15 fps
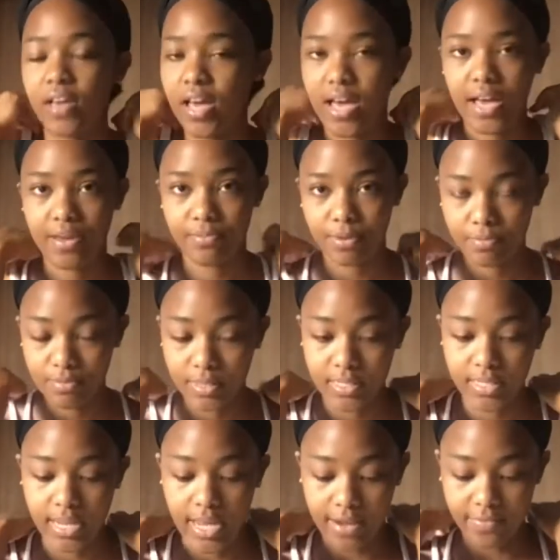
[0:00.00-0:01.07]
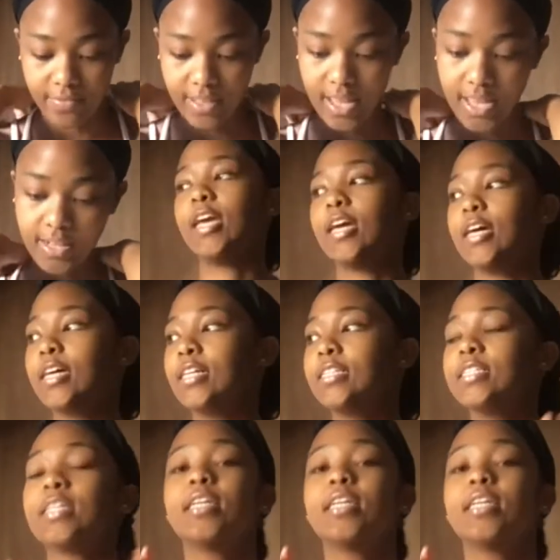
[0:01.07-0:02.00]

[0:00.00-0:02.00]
I am completely out of that. And